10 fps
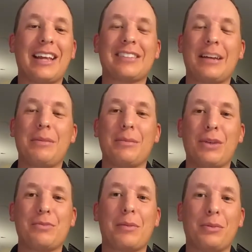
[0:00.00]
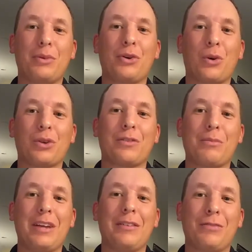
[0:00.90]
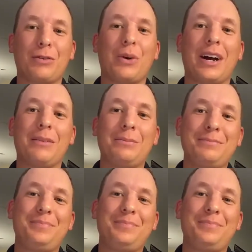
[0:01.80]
So that's got to be the most memorable course for me for a while.